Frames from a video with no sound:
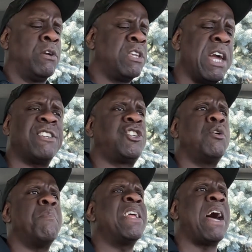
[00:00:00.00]
Yes,
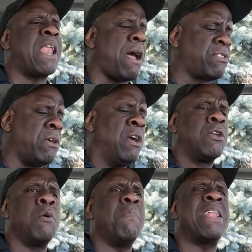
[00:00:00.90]
you may not
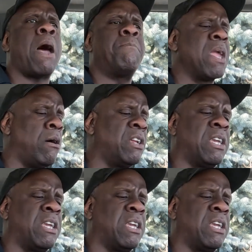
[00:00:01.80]
be able